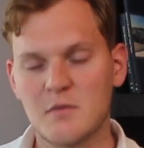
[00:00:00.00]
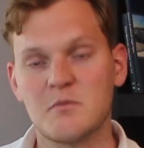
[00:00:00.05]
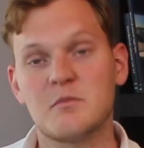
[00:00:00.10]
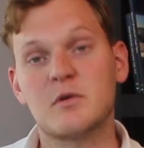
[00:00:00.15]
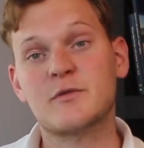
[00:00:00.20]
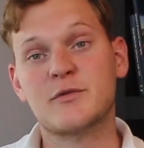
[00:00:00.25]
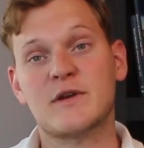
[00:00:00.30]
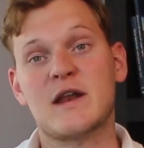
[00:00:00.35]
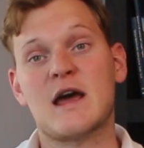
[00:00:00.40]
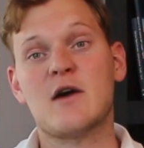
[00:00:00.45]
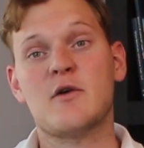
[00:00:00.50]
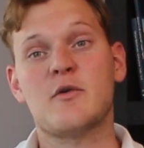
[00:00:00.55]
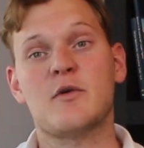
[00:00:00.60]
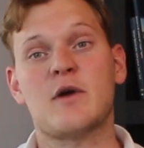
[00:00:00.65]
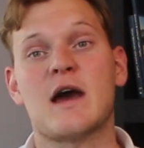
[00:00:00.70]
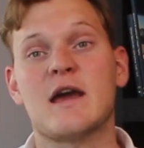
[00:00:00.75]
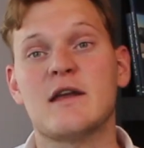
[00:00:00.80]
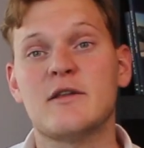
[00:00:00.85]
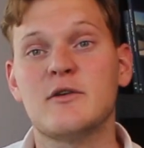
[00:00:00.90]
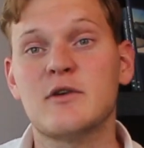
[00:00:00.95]
But for now,
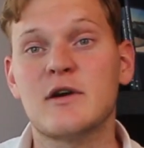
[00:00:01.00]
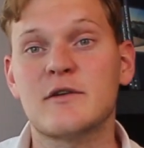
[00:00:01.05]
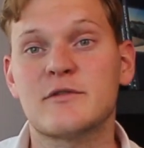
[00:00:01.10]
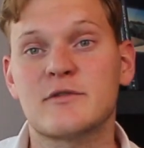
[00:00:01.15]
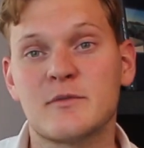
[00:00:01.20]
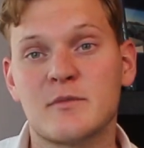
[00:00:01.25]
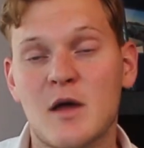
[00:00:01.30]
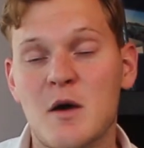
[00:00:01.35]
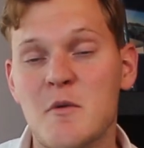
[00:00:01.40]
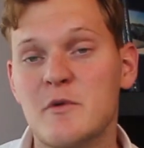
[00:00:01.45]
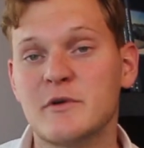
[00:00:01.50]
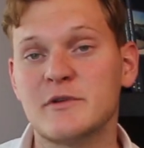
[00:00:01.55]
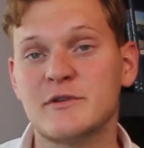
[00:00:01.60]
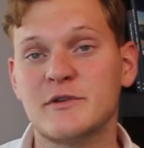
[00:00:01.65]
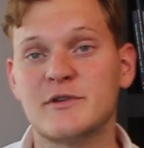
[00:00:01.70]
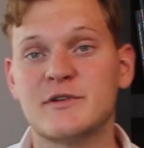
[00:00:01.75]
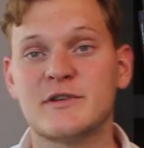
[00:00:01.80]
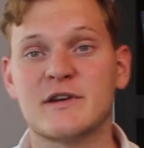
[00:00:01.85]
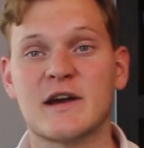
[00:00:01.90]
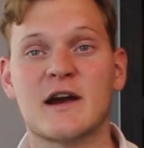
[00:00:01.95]
I do have some numbers
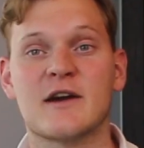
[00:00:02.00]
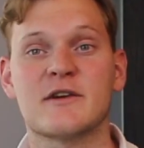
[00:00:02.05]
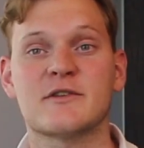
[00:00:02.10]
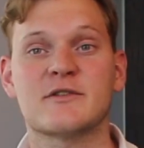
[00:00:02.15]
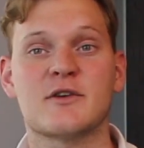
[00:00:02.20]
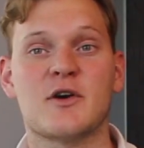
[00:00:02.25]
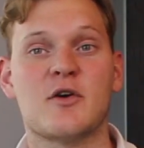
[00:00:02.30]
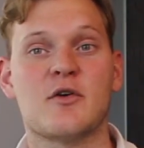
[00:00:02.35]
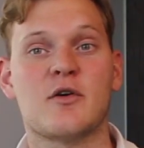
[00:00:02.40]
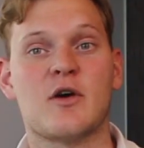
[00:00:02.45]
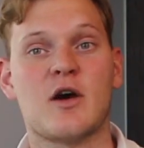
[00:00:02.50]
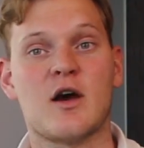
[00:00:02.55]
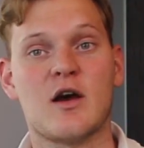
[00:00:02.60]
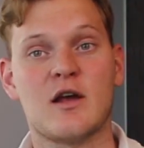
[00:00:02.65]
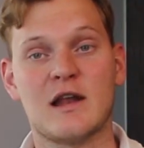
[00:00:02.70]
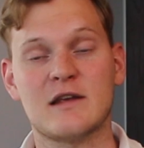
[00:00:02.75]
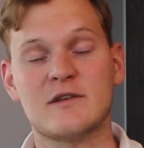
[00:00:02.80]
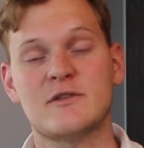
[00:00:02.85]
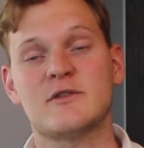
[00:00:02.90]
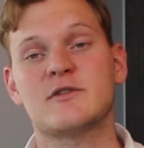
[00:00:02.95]
to share. So
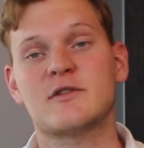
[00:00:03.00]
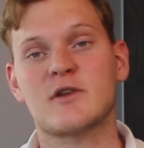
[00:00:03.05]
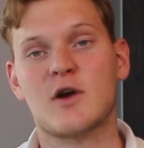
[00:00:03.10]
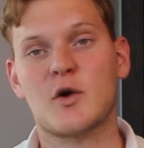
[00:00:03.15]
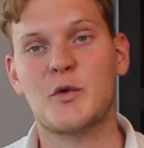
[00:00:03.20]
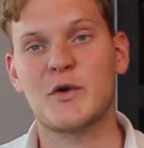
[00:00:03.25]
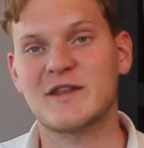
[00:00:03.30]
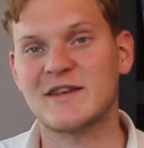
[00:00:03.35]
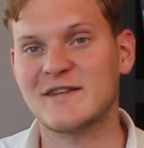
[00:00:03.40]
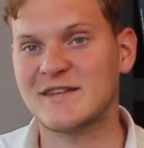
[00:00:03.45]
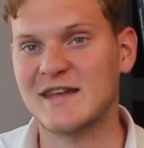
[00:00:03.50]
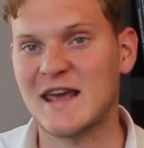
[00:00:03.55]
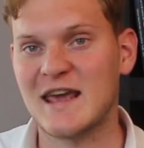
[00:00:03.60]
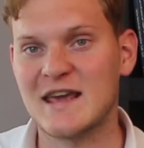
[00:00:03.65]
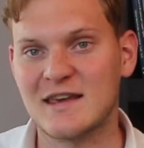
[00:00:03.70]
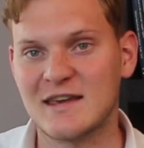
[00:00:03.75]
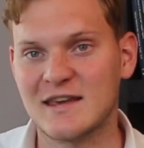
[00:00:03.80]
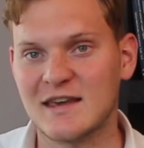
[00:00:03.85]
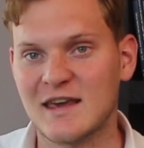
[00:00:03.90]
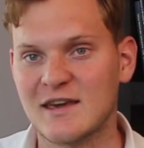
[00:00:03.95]
let's just start with the
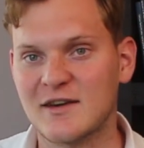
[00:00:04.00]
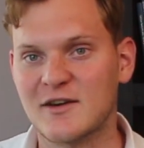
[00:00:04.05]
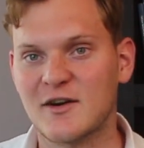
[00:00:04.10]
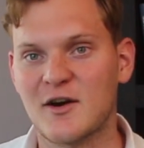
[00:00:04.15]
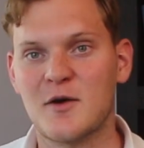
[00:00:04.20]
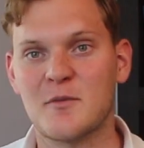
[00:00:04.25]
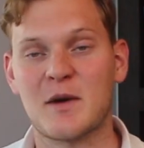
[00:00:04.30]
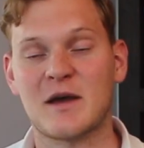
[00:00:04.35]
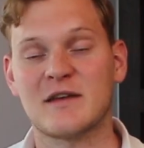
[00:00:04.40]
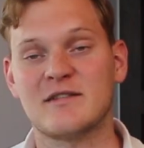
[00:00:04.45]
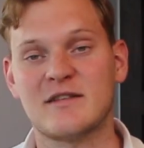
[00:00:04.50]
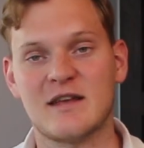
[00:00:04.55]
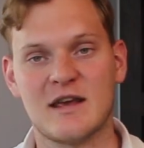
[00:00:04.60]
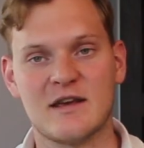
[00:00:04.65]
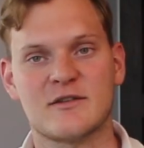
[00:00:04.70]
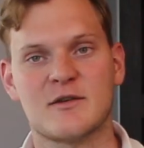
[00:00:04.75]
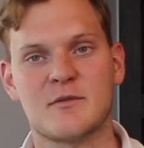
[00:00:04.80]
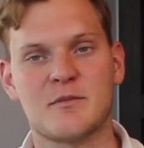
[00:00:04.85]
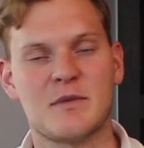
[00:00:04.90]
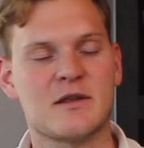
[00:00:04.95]
staking income. I
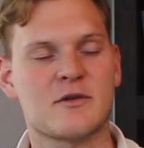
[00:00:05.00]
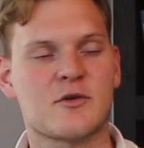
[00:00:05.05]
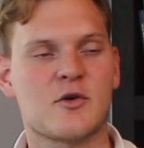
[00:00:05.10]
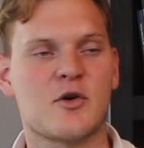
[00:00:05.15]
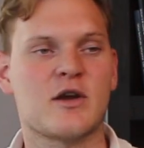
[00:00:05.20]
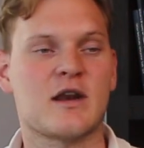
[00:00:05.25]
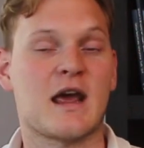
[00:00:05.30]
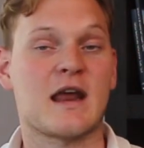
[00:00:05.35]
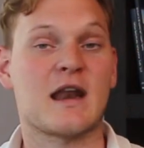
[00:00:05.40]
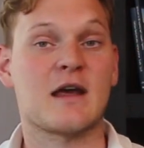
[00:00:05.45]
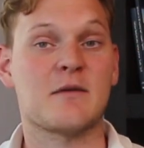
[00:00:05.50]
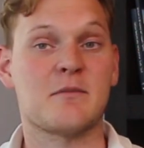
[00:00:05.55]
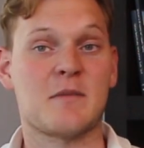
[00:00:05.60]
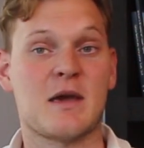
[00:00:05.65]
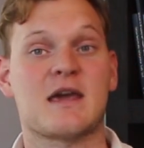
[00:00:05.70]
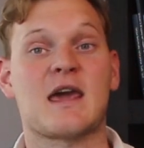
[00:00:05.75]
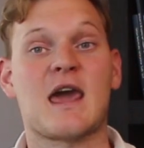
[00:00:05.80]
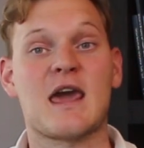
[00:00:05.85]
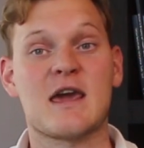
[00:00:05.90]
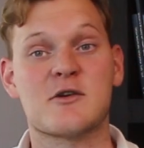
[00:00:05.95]
stake some Bitcoin and I
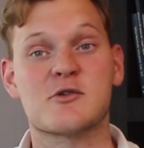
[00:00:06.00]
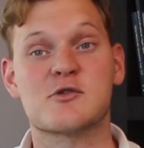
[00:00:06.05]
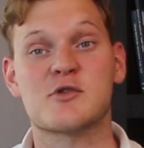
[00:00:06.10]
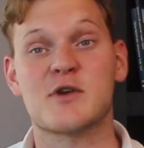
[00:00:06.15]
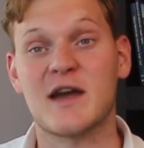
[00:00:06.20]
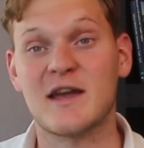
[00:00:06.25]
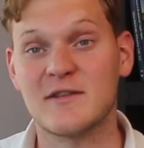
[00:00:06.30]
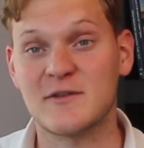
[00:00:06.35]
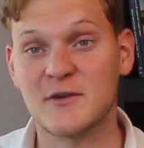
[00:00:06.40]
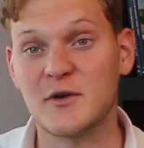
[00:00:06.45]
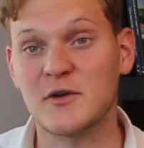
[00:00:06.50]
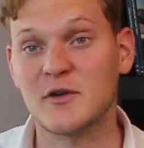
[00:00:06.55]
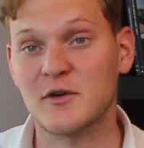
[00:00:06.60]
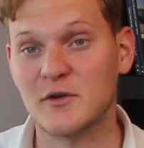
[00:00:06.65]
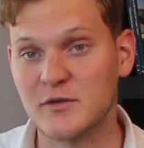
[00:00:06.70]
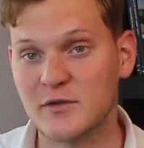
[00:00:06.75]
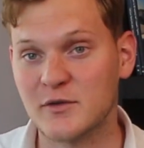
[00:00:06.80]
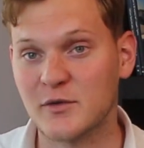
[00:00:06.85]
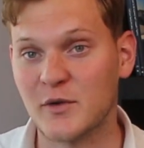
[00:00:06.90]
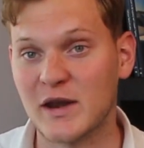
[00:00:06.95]
make a grand total
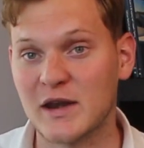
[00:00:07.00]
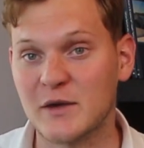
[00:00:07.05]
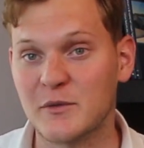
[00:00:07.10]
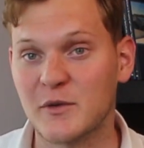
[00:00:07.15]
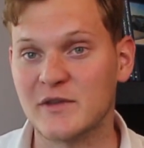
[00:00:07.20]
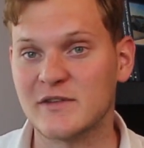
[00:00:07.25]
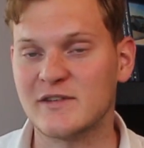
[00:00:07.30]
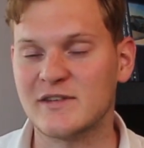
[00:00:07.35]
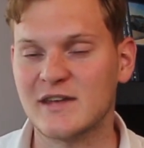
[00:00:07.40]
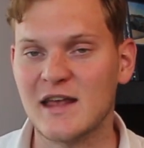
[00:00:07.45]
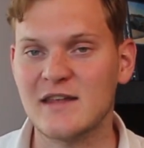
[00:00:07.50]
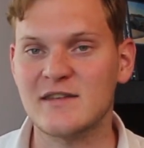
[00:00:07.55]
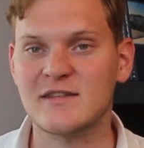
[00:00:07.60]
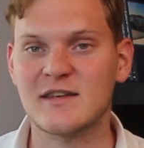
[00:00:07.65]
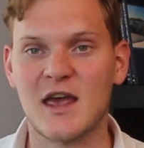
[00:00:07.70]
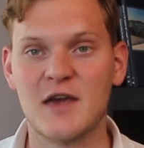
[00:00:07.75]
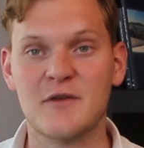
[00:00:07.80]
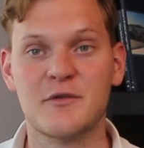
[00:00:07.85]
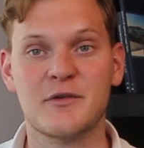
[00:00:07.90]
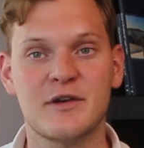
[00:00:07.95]
of 21 cents
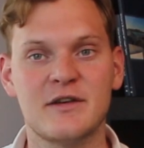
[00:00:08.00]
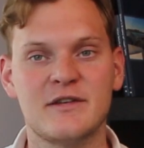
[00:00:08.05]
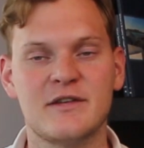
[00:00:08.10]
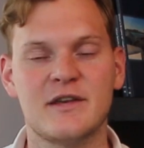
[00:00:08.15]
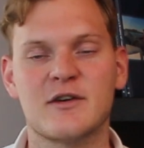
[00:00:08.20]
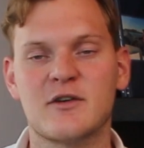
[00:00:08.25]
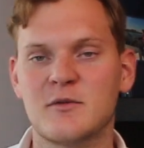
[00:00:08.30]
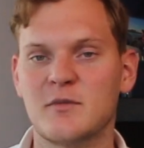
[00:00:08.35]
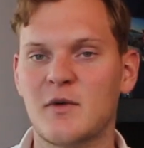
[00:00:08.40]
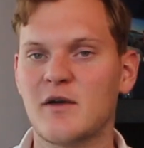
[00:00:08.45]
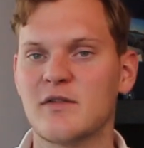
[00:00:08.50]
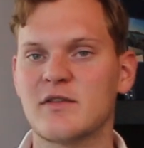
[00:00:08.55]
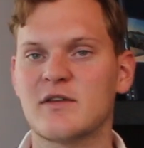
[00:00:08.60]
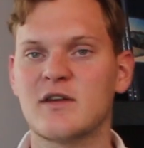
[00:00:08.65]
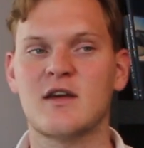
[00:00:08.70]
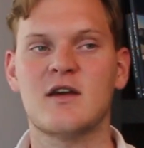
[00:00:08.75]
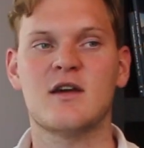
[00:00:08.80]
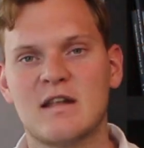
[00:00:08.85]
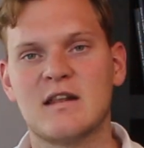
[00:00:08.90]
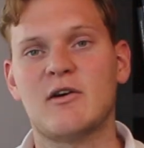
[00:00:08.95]
every single month.
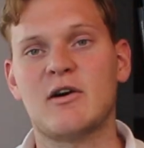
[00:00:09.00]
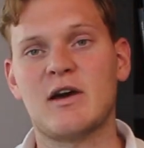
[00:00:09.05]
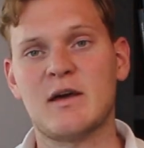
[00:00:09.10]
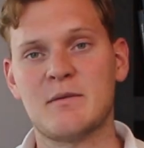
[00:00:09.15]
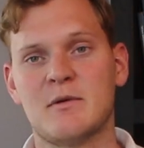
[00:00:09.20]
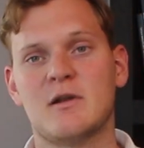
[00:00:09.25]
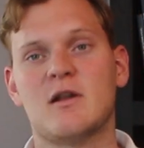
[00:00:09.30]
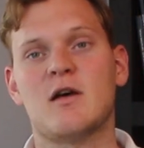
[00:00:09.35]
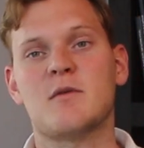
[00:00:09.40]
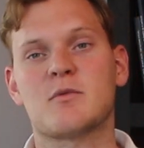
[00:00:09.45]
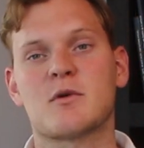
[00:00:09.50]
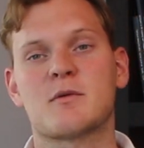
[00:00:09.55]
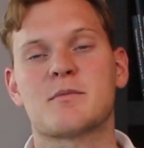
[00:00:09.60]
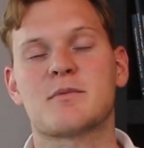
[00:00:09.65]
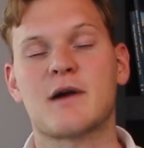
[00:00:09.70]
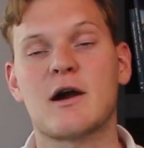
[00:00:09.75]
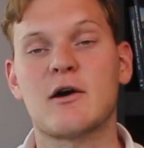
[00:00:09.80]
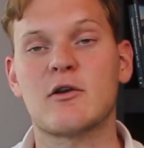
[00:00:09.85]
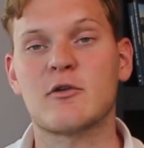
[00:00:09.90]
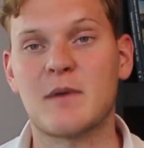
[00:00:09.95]
Now I am a lot more
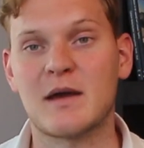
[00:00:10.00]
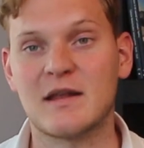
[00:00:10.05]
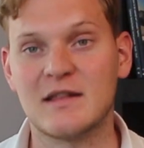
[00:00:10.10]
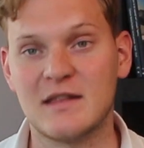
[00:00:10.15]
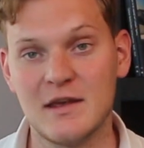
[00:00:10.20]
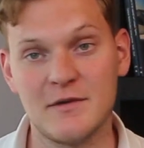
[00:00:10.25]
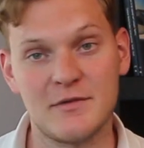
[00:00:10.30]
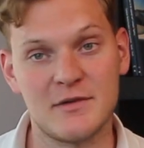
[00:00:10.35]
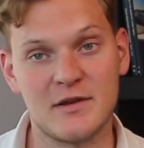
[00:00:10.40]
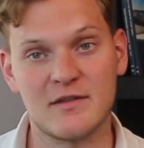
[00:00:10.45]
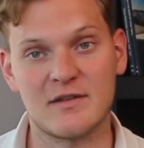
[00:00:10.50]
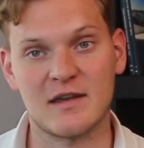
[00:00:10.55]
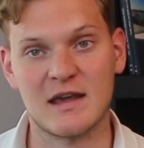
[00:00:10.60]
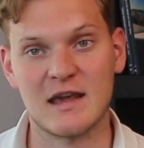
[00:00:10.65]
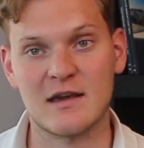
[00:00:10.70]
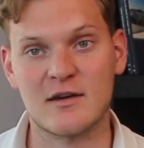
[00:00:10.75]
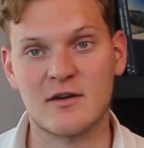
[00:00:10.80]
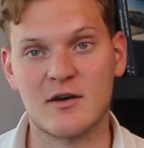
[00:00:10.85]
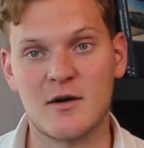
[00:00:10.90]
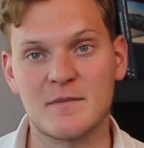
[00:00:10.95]
proud of my dividend
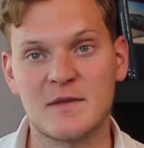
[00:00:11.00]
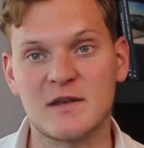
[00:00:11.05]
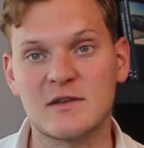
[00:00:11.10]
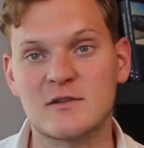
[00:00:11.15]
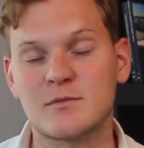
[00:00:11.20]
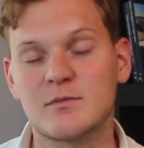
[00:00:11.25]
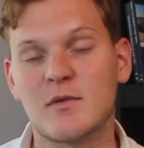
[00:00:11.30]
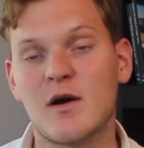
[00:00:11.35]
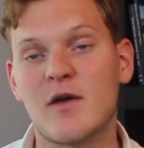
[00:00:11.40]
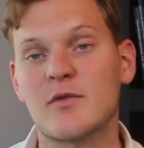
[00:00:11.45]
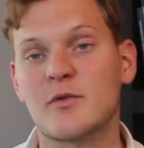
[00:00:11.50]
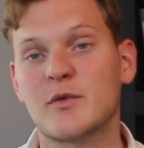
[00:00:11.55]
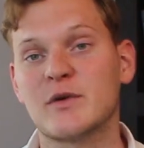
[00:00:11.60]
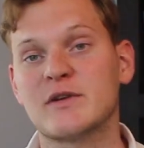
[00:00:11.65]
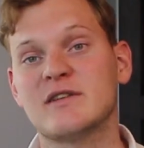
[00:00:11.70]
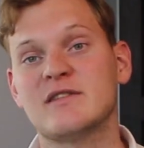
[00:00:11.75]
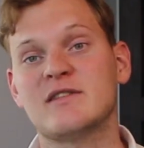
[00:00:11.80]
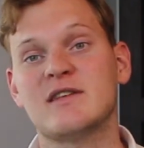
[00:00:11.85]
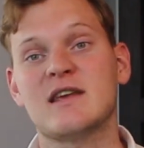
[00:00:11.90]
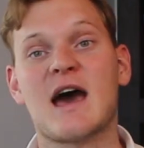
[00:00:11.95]
income this month,
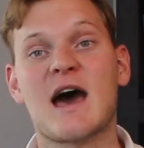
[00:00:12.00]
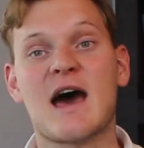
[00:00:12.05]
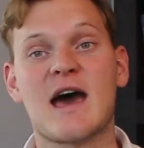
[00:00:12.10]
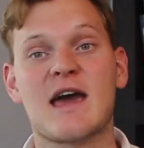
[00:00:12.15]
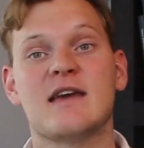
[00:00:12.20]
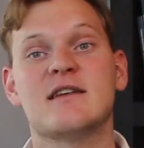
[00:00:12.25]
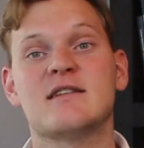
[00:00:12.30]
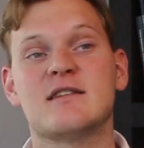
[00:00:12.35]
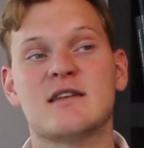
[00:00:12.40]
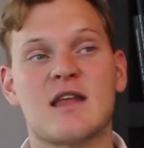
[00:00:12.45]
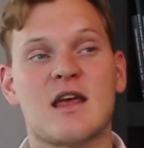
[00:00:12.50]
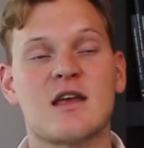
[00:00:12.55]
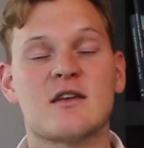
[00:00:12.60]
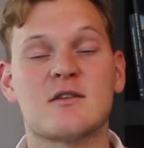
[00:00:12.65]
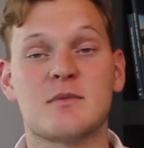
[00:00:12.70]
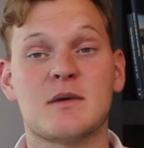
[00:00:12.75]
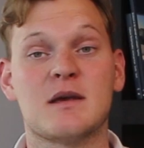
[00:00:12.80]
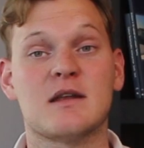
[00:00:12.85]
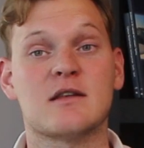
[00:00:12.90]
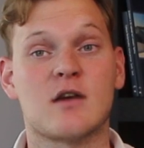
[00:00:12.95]
which is the highest it
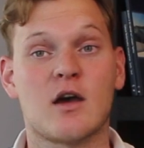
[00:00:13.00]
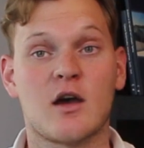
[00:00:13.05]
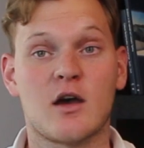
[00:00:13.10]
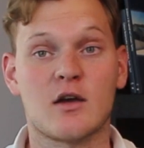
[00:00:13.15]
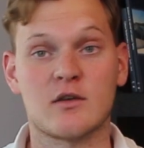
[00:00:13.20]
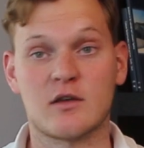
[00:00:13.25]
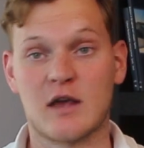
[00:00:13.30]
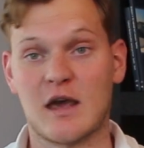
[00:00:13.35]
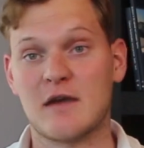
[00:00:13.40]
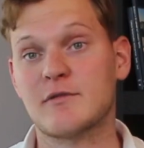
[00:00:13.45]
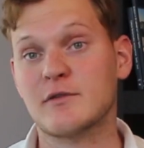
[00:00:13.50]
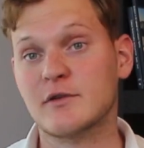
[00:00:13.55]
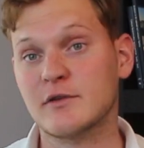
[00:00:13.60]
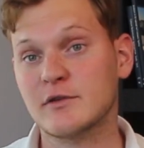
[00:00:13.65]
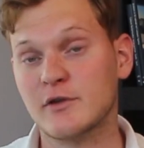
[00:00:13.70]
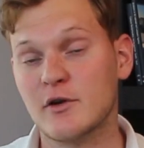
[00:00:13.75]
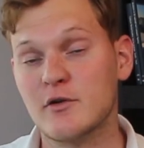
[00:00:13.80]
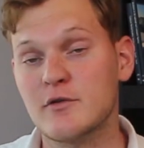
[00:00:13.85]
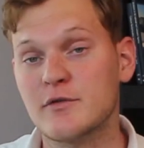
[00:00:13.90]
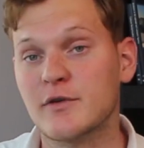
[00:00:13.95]
has been ever so